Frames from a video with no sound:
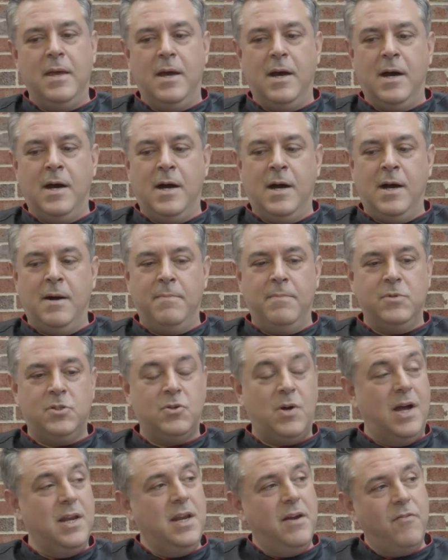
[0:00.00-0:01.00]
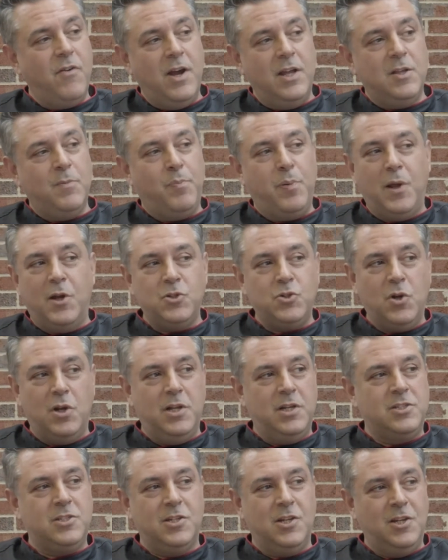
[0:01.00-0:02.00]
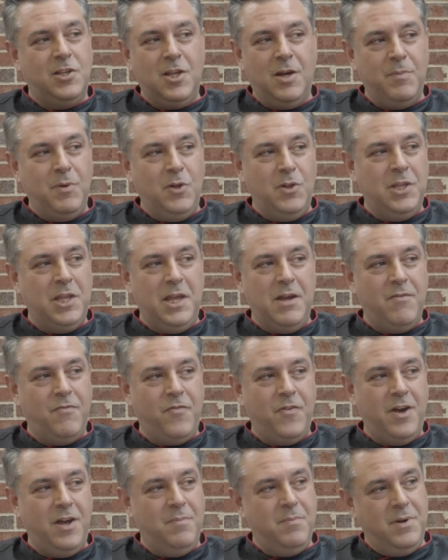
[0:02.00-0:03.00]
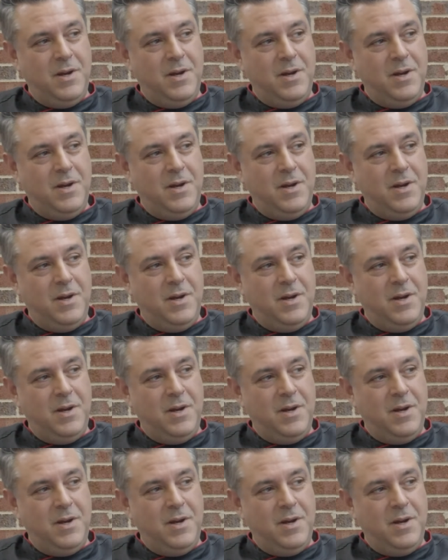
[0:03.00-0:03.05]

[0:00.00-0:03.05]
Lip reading: So I never had the pleasure of listening to WDFN,